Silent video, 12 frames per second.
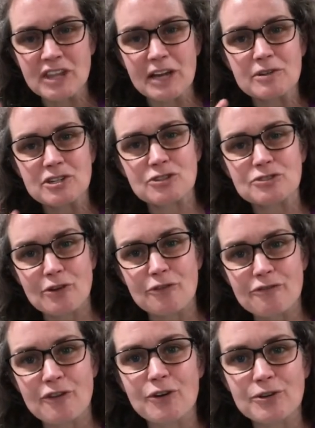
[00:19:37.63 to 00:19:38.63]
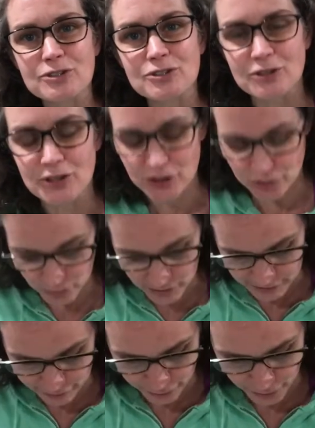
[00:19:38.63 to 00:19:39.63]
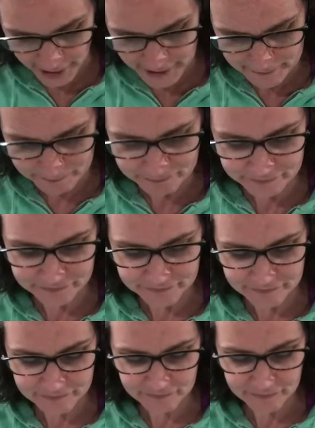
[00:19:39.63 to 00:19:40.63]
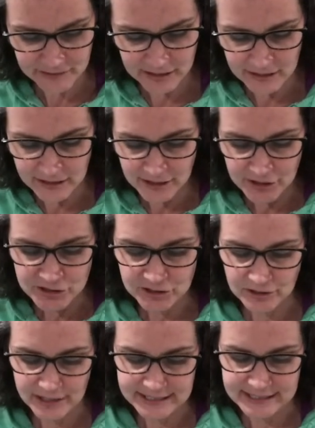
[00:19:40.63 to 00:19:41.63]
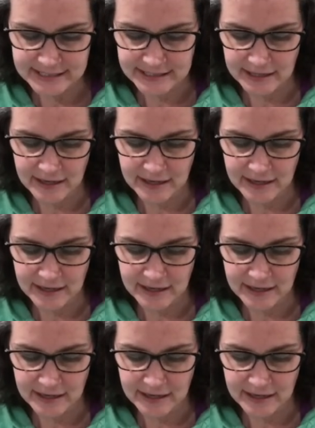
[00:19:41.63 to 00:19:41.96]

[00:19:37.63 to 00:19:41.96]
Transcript: They were just so focused on their grief, right? So let's see.